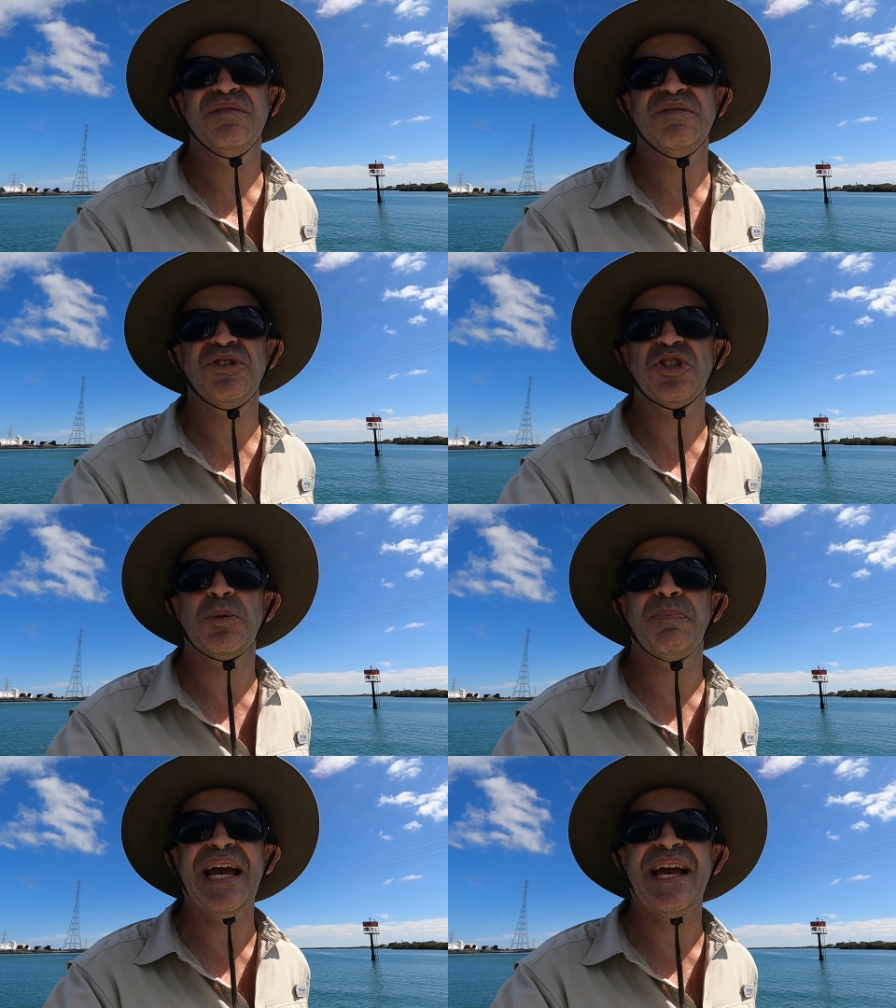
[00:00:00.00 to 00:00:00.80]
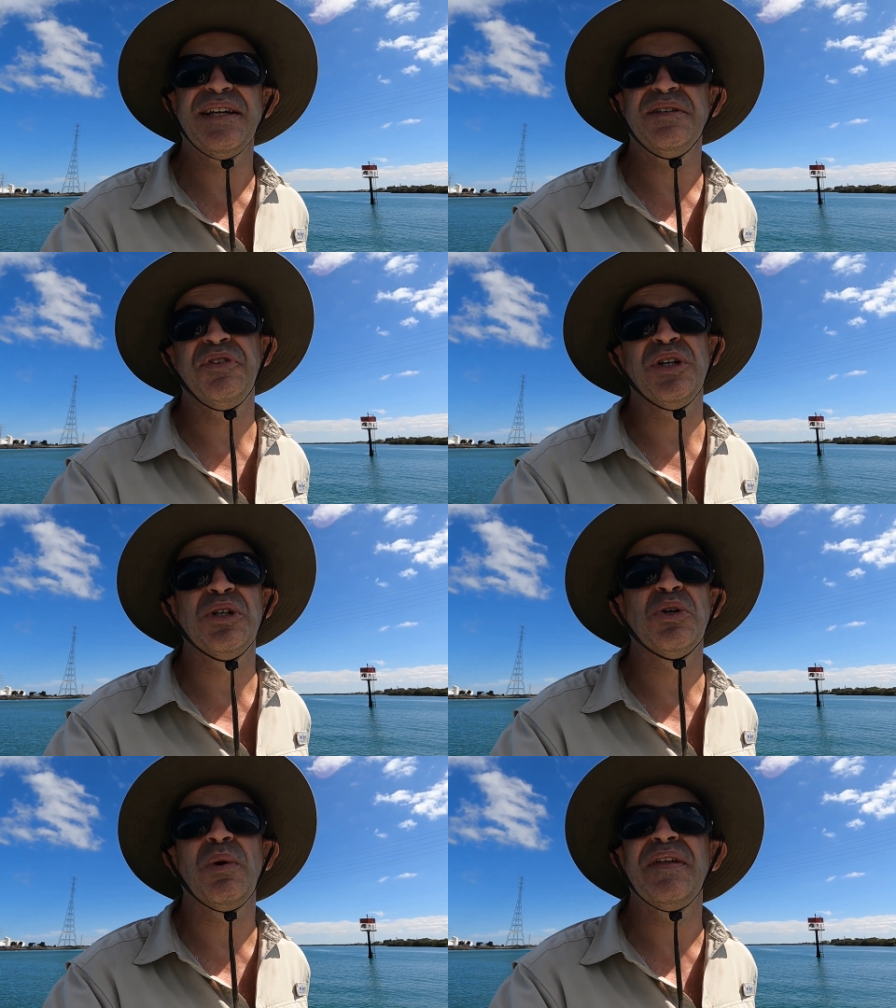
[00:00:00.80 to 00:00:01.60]
just a pan, if you can
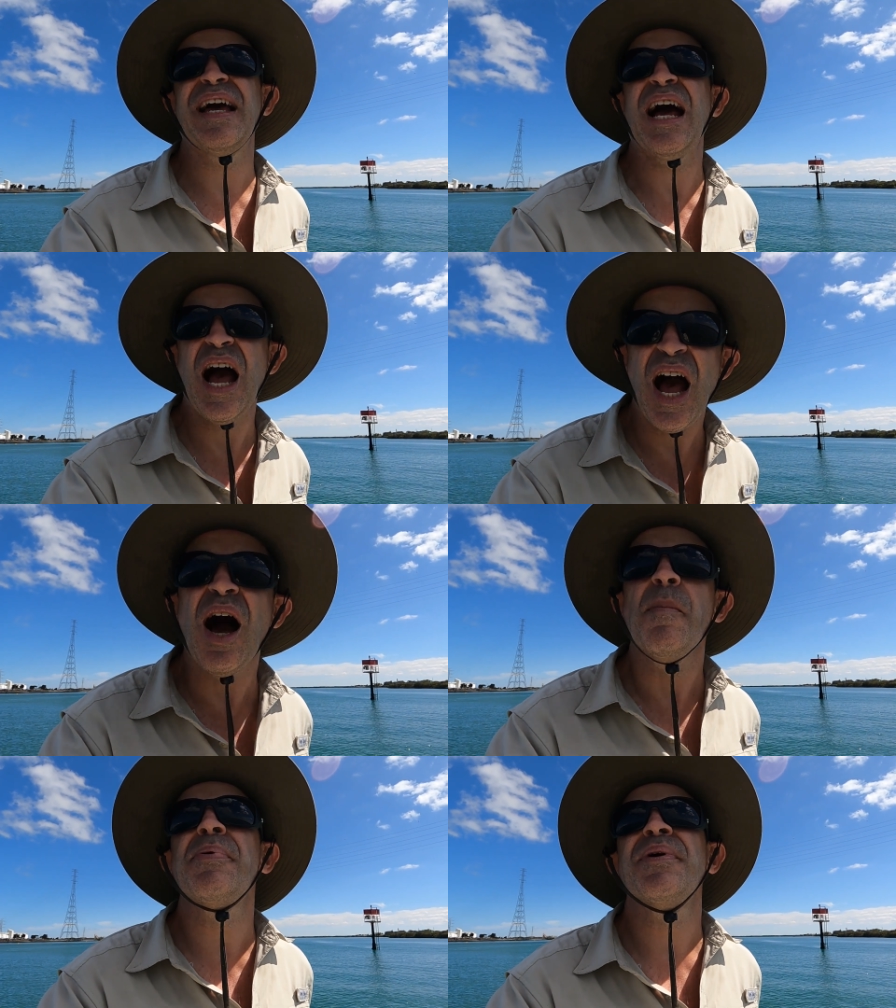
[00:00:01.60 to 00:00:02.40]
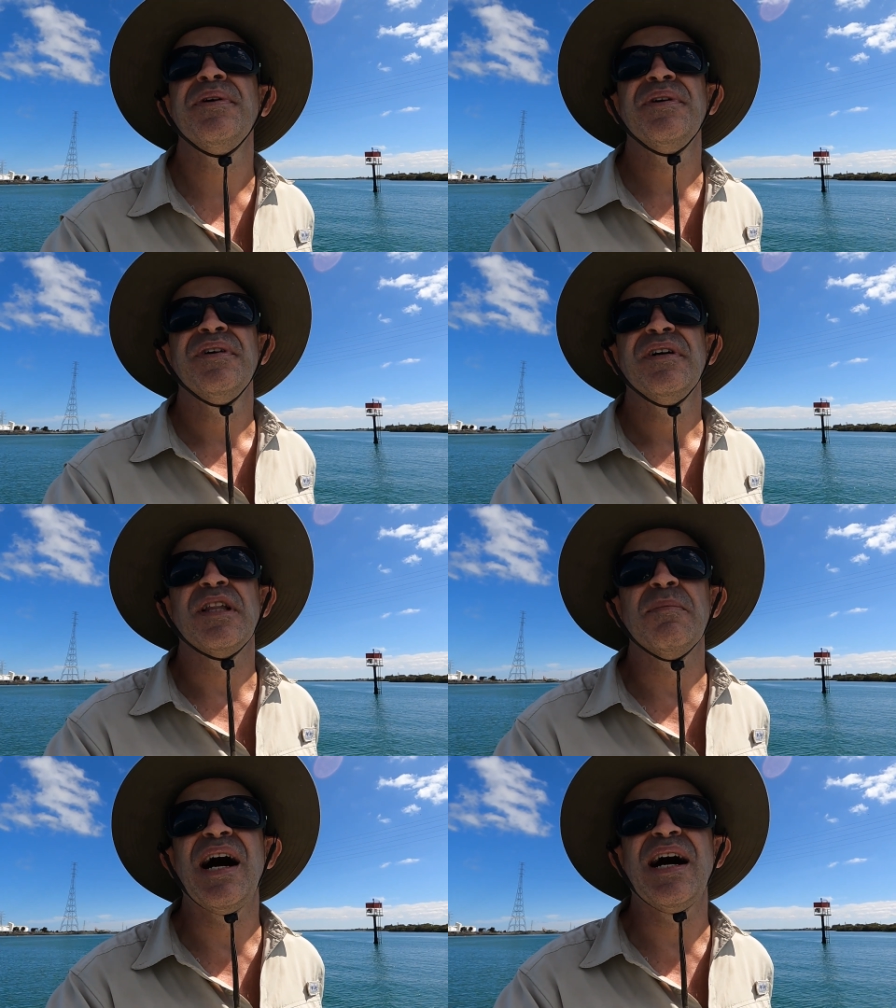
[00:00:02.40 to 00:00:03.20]
call it that, up the
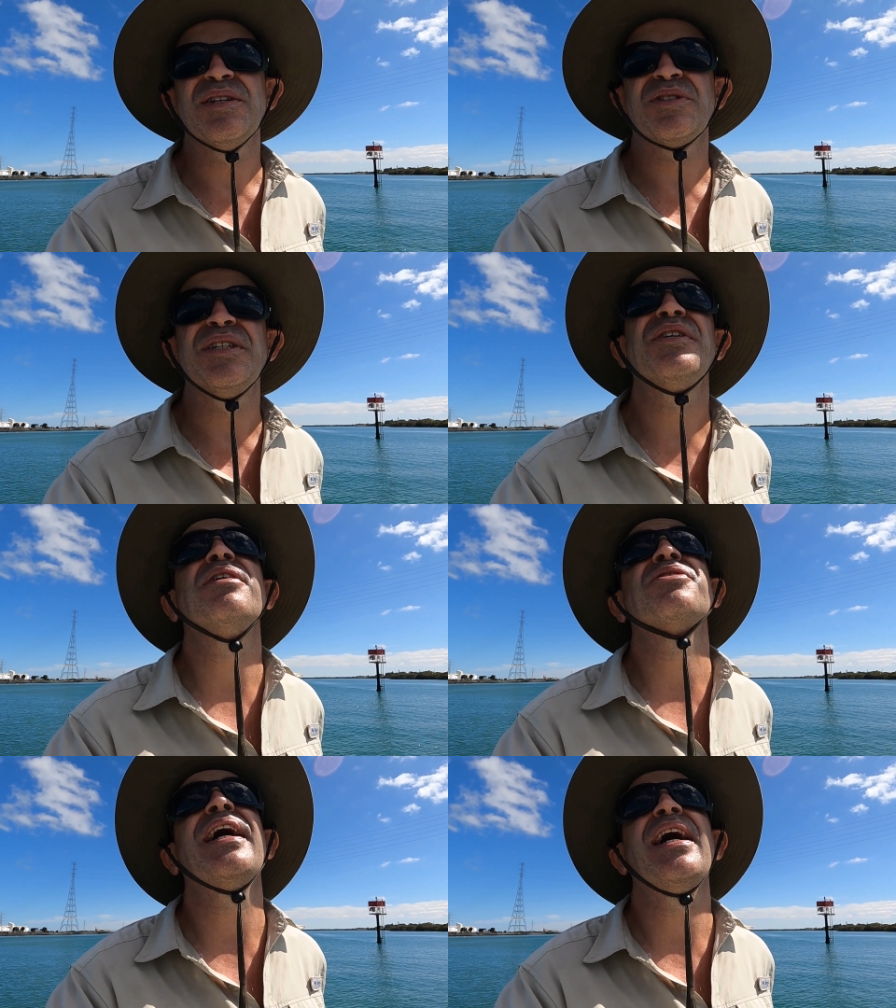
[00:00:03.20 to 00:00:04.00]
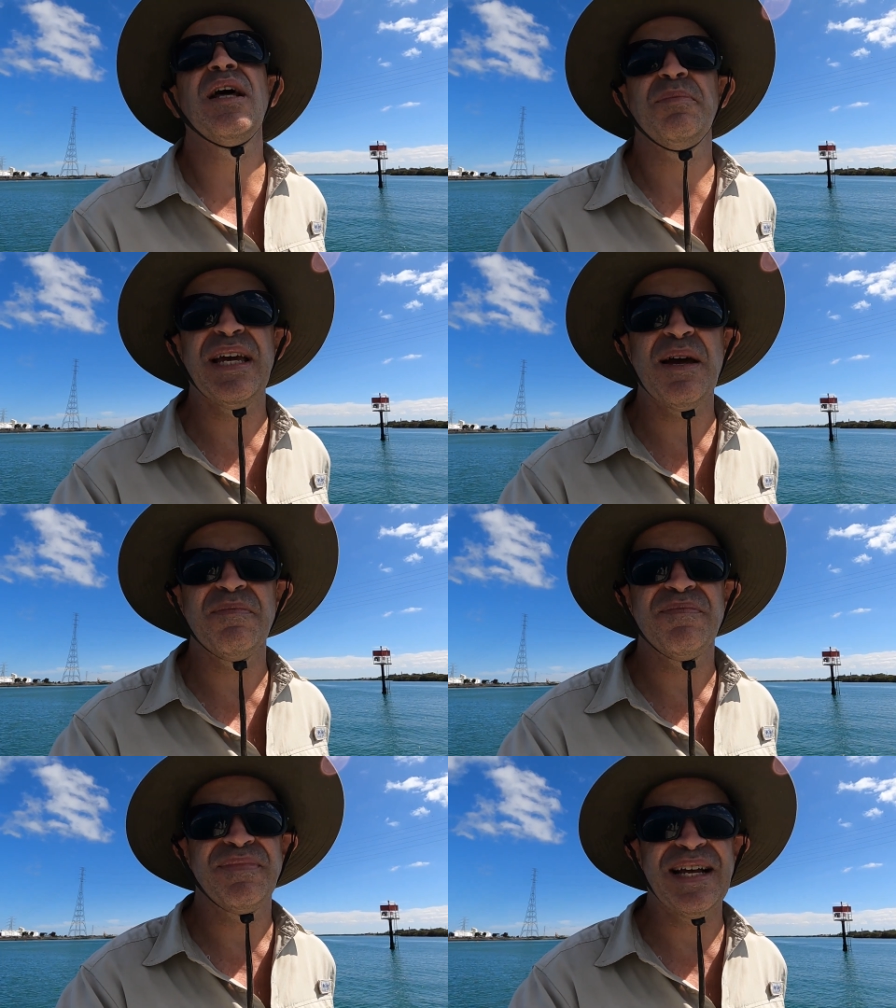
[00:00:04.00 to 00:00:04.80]
mast. There's no sail up yet,
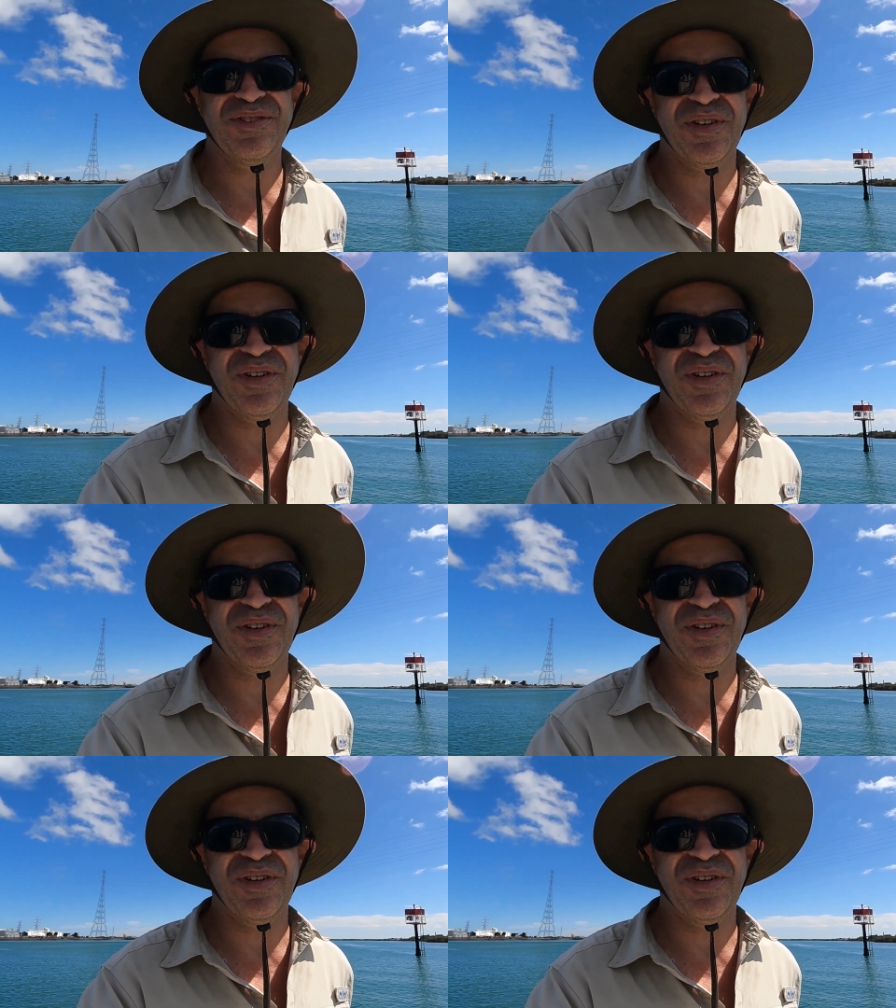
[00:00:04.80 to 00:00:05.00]
that's to